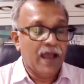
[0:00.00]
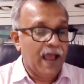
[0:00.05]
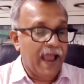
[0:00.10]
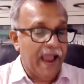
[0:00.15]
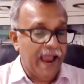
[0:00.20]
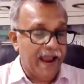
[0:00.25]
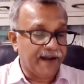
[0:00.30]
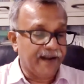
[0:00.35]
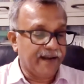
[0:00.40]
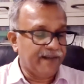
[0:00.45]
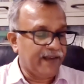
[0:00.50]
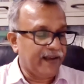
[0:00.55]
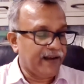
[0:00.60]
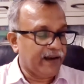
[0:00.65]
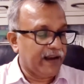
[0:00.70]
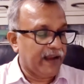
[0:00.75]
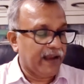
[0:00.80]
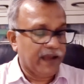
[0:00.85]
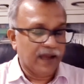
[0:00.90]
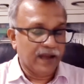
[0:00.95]
Another
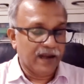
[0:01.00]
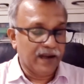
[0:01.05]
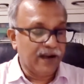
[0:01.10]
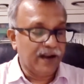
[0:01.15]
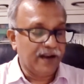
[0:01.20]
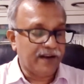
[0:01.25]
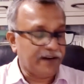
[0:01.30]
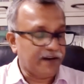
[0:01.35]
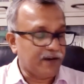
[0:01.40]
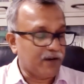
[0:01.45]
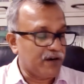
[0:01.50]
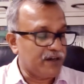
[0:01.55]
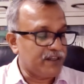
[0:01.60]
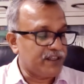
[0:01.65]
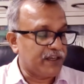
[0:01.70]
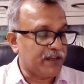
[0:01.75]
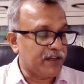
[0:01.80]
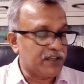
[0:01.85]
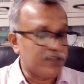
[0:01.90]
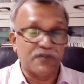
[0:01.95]
related
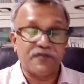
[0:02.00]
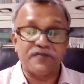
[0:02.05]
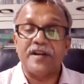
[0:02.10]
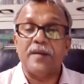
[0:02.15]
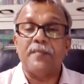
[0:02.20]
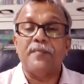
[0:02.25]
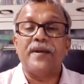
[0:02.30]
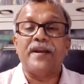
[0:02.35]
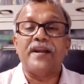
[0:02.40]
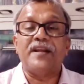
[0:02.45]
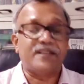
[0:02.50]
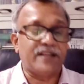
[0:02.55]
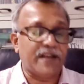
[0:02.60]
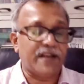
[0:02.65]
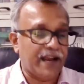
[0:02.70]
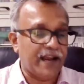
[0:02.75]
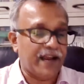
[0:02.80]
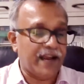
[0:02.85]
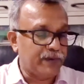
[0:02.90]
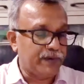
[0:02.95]
consequence of temperature
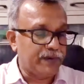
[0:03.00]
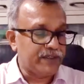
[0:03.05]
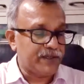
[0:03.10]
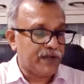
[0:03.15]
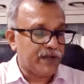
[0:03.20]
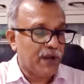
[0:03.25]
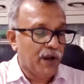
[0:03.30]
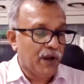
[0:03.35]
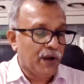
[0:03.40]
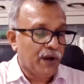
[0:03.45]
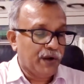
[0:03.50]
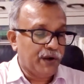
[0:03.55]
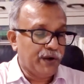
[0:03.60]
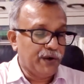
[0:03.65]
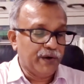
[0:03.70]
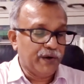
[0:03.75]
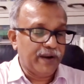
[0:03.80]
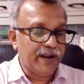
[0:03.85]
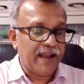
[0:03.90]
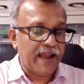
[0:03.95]
abuse
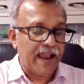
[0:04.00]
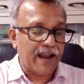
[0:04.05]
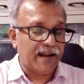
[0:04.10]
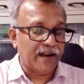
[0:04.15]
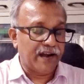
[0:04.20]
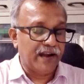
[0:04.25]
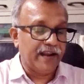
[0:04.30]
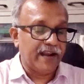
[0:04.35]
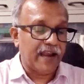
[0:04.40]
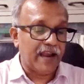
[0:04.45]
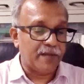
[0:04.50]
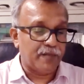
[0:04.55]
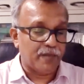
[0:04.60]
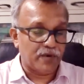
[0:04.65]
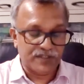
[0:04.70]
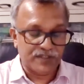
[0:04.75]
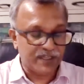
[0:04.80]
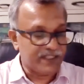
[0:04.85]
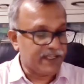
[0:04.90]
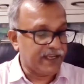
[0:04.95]
during handling and
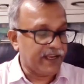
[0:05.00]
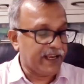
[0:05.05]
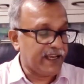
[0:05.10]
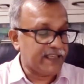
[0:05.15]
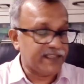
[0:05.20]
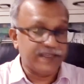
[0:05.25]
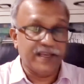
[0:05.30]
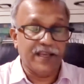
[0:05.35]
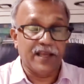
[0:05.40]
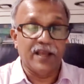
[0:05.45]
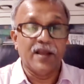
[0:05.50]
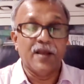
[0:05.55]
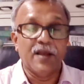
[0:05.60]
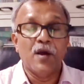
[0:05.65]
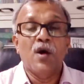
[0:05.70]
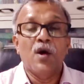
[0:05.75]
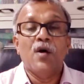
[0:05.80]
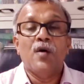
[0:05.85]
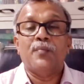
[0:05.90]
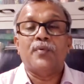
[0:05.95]
processing is the
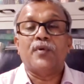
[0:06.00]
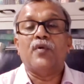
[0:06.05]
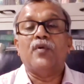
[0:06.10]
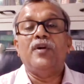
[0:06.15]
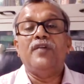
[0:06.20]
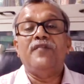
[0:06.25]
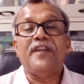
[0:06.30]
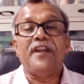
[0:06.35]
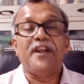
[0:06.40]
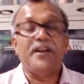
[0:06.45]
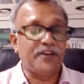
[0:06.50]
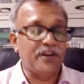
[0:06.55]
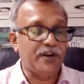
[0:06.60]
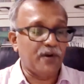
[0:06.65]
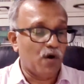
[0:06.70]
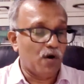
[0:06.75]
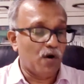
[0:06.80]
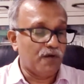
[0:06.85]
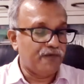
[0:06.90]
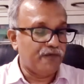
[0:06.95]
proliferation
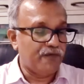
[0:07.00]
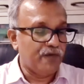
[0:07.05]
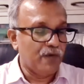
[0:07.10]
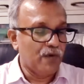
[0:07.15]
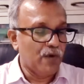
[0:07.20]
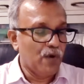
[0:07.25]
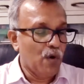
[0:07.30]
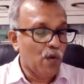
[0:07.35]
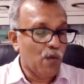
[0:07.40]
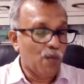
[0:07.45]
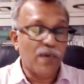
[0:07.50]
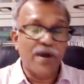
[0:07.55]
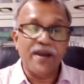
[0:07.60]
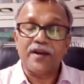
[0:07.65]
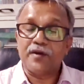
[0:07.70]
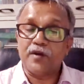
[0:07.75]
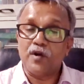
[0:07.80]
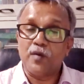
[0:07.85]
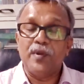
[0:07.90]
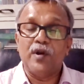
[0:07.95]
of
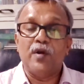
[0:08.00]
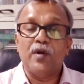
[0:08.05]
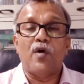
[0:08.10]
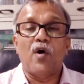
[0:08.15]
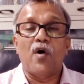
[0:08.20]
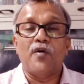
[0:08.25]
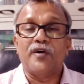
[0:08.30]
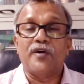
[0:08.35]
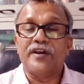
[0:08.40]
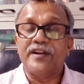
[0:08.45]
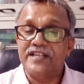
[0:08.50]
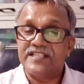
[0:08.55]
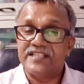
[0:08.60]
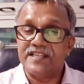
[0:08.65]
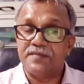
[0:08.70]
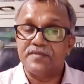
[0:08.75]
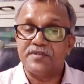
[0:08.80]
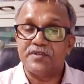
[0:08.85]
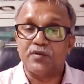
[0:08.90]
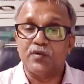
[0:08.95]
microbial
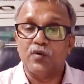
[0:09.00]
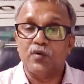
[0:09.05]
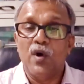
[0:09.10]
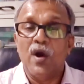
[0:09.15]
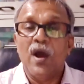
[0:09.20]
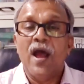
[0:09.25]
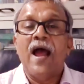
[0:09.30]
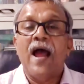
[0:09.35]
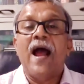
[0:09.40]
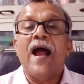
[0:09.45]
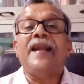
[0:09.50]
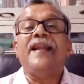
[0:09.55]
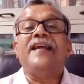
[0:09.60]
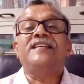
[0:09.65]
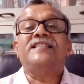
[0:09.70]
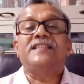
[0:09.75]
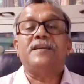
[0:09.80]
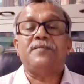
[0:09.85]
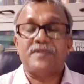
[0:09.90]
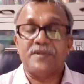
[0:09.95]
organisms to
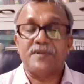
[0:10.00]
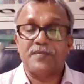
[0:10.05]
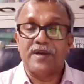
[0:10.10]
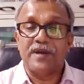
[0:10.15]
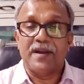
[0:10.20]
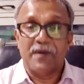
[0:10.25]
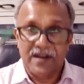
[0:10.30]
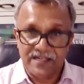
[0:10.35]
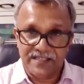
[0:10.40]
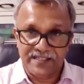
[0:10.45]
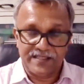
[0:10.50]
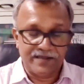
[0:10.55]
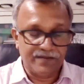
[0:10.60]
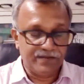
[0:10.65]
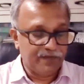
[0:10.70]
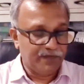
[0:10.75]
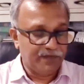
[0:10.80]
unacceptable levels.